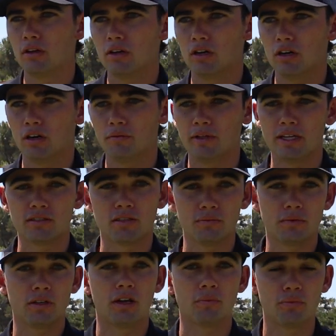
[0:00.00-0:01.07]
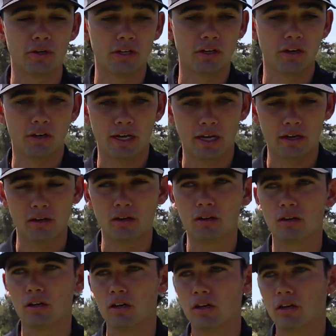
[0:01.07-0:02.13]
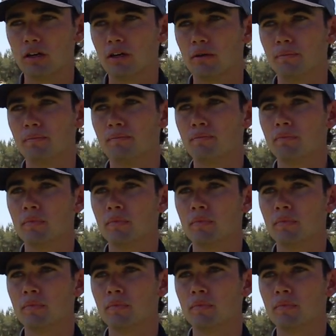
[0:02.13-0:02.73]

um, and that's something I'm pretty good at. Um,